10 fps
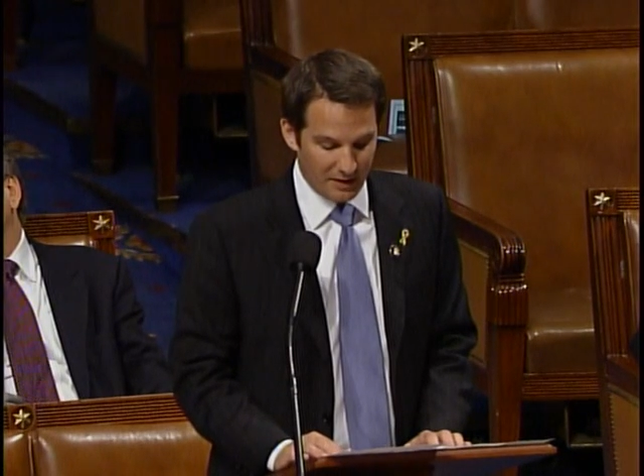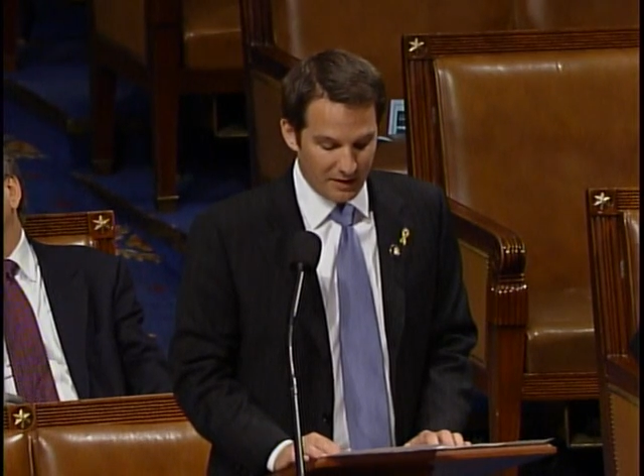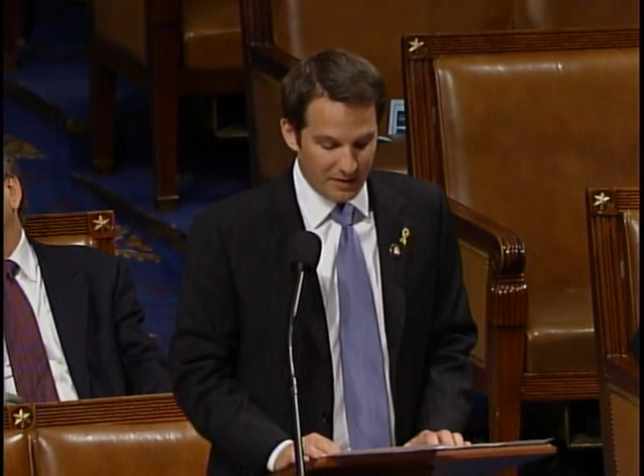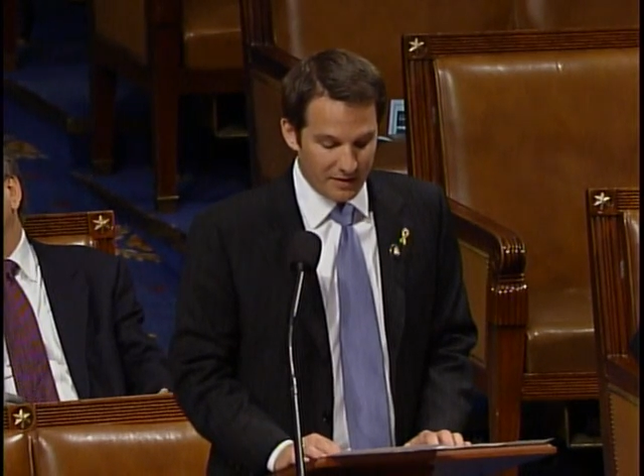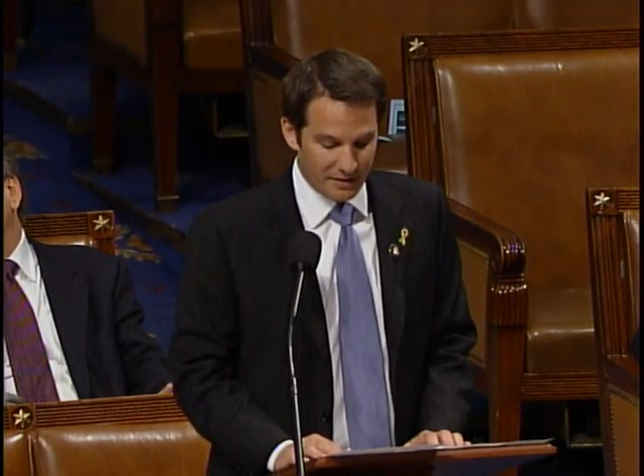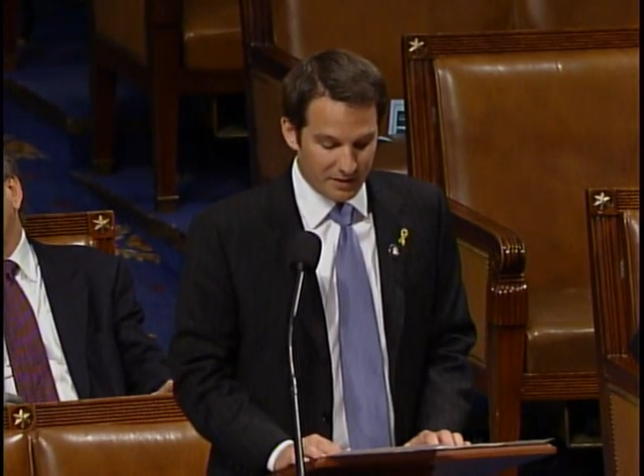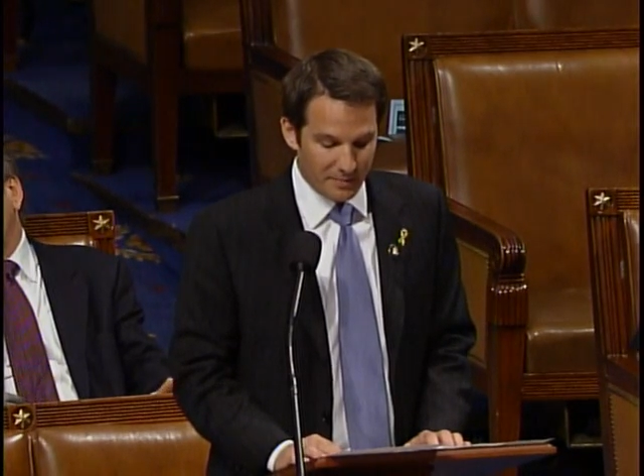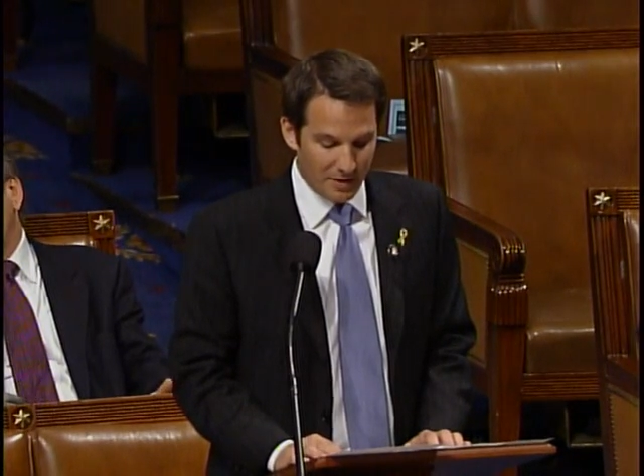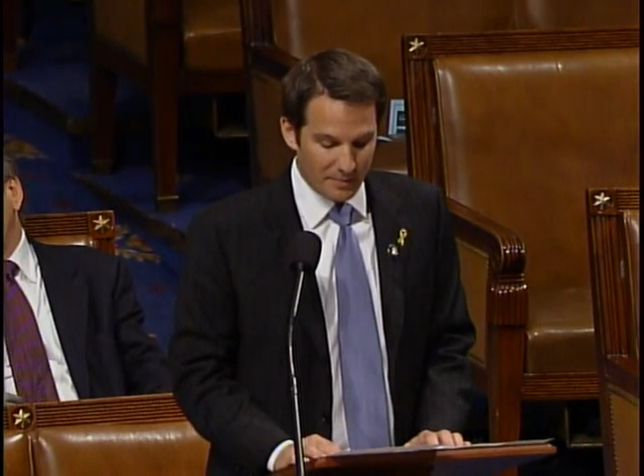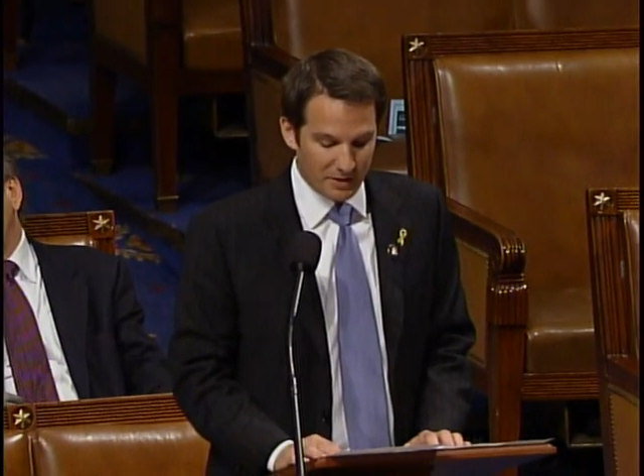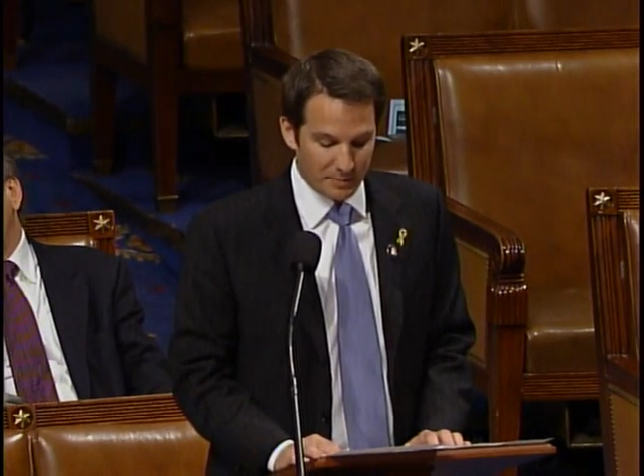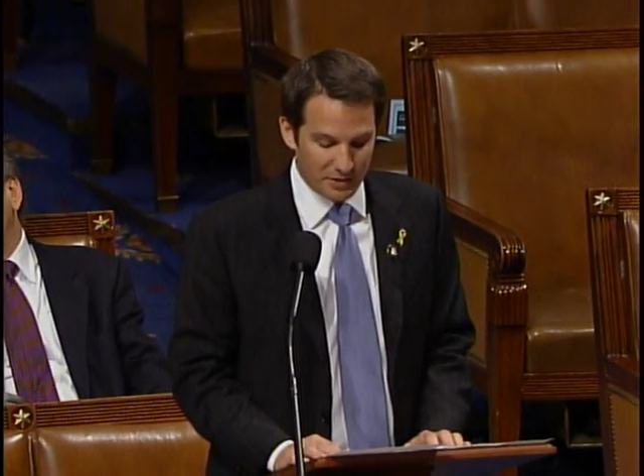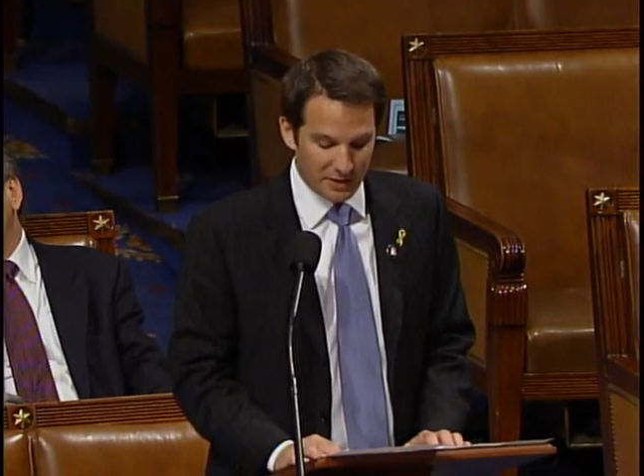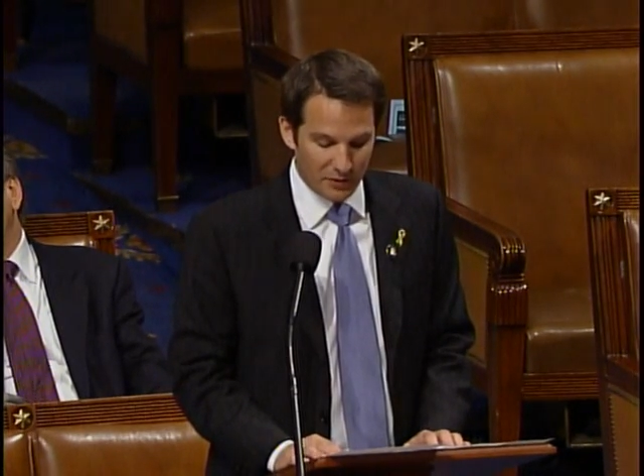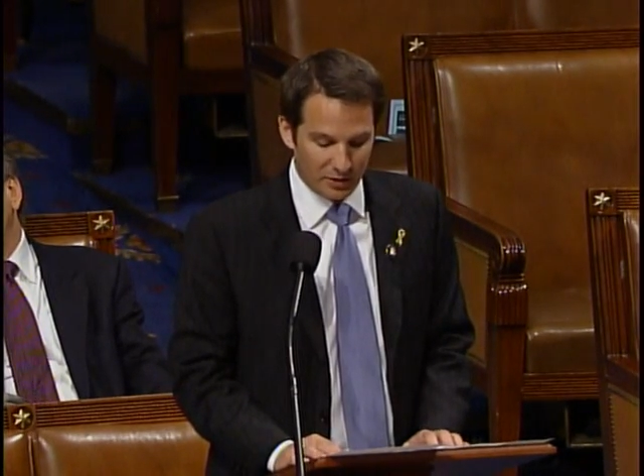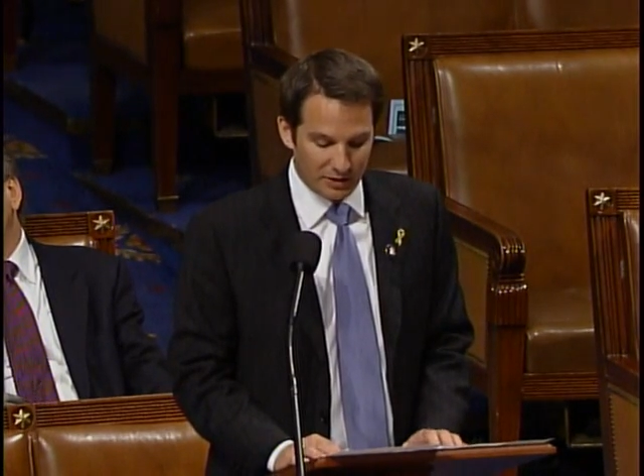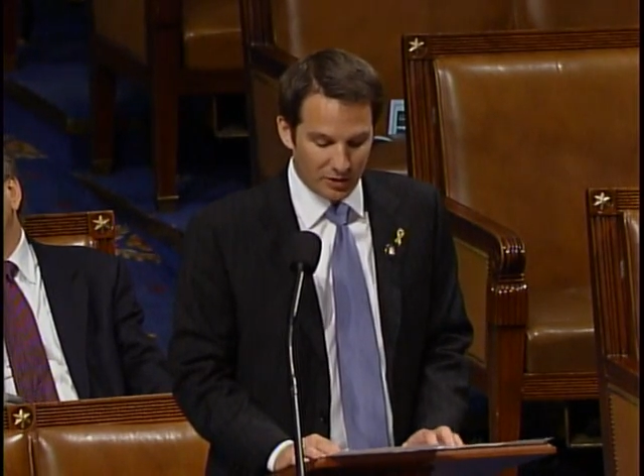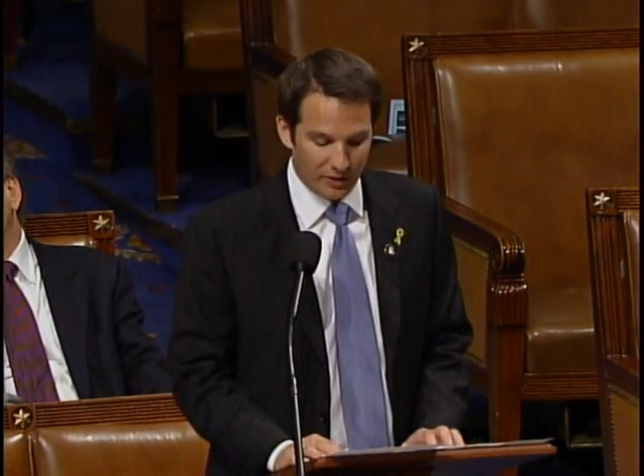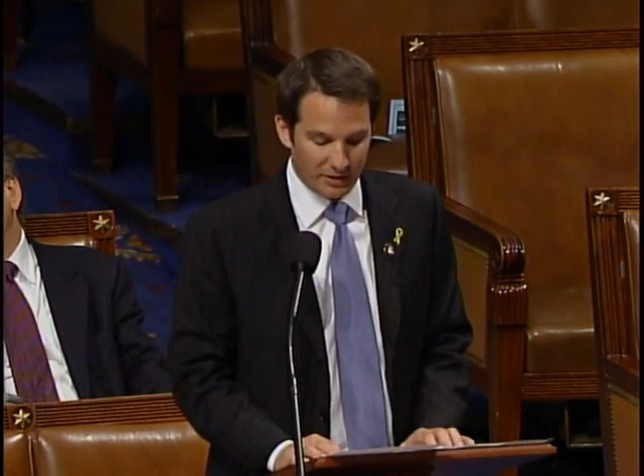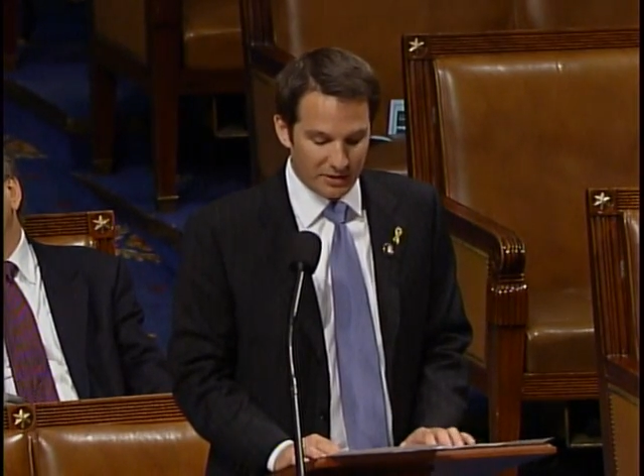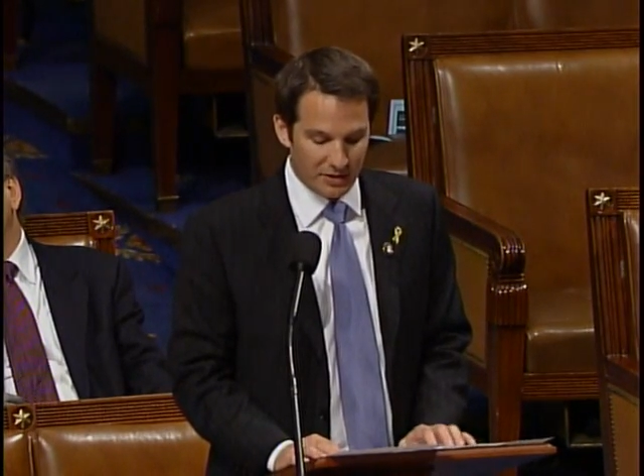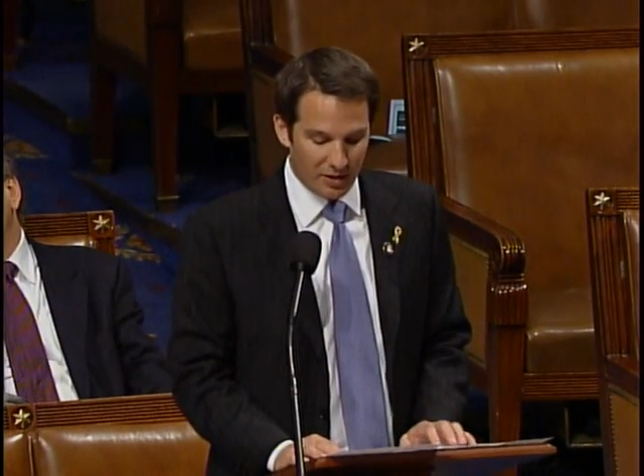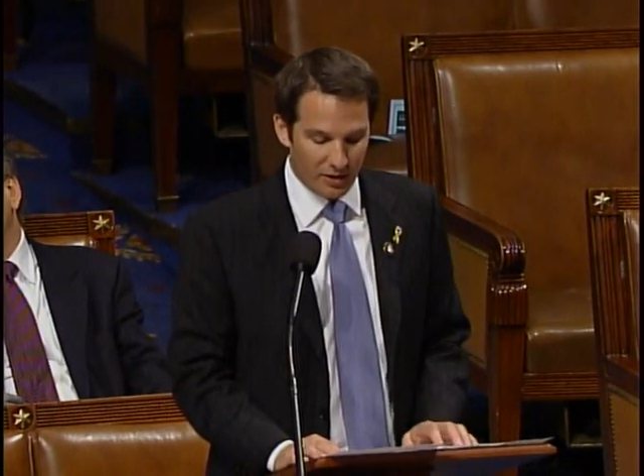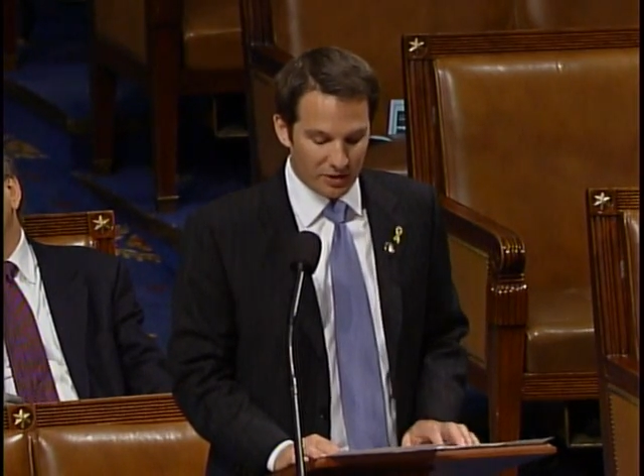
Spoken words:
This amendment specifically targets young